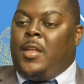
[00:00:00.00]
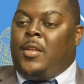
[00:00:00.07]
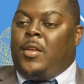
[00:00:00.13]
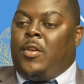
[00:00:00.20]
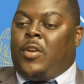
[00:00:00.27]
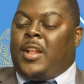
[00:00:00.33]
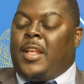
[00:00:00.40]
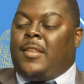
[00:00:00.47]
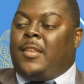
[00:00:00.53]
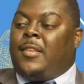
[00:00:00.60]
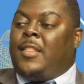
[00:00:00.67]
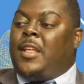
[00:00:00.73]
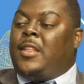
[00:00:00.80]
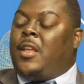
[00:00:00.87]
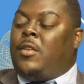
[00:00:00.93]
organization
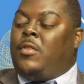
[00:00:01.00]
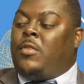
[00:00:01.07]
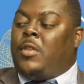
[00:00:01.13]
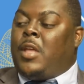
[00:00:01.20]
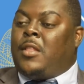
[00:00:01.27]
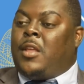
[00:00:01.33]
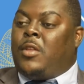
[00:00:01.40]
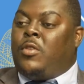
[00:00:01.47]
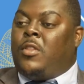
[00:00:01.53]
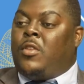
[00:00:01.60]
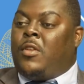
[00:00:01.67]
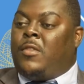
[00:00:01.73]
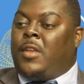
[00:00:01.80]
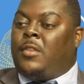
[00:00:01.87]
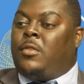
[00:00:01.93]
that you're doing the
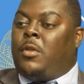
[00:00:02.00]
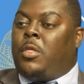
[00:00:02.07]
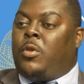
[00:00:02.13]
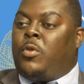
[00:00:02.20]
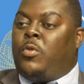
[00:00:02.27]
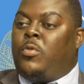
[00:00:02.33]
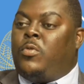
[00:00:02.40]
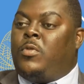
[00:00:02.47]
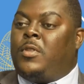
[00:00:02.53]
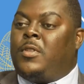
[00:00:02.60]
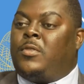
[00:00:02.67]
transaction through,